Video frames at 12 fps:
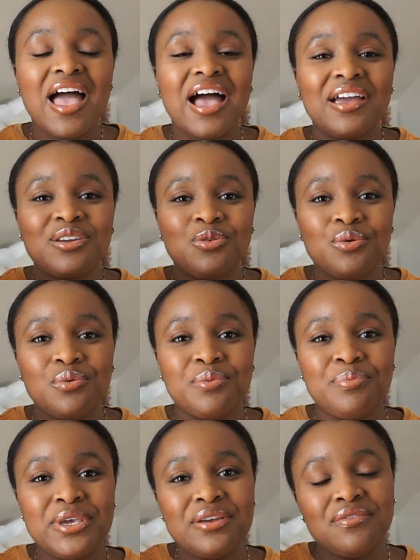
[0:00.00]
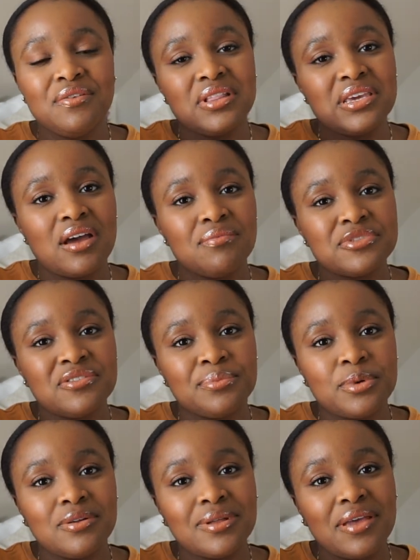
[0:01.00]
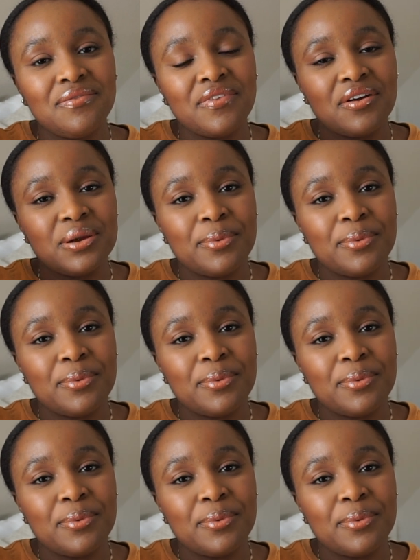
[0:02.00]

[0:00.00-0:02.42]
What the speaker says: I knew it would be really comfortable and very